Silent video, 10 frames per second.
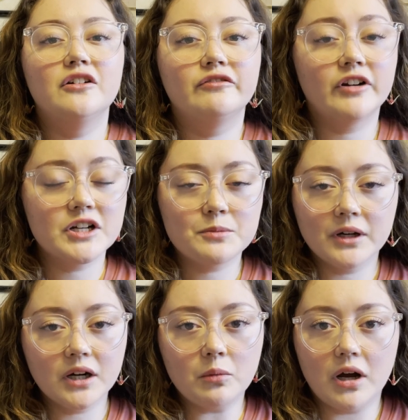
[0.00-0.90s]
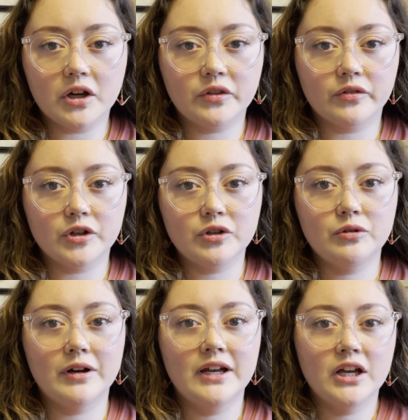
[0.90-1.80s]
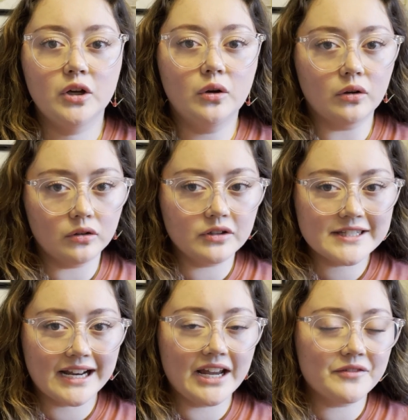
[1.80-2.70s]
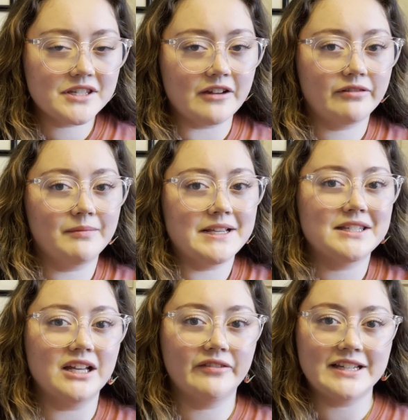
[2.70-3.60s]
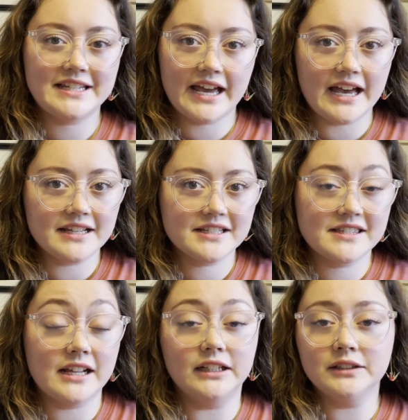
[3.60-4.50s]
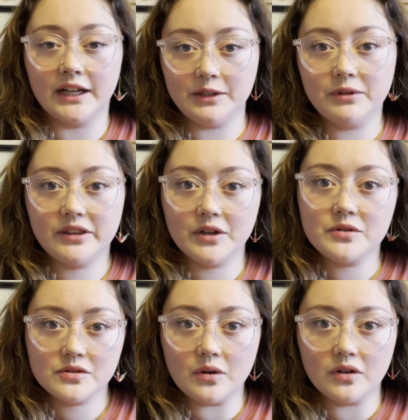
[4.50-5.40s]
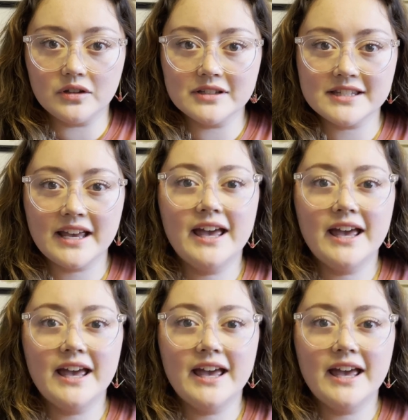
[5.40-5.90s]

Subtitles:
First, we're going to walk through goals that I have set for myself and tasks that align with those goals.